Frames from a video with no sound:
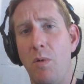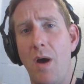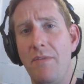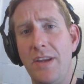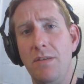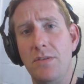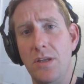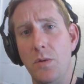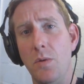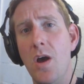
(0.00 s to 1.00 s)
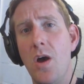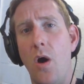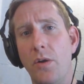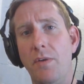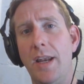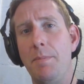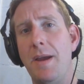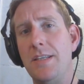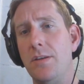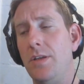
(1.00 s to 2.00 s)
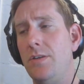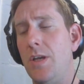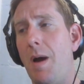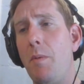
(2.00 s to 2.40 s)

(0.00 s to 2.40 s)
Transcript: whatever you do on a regular basis on YouTube.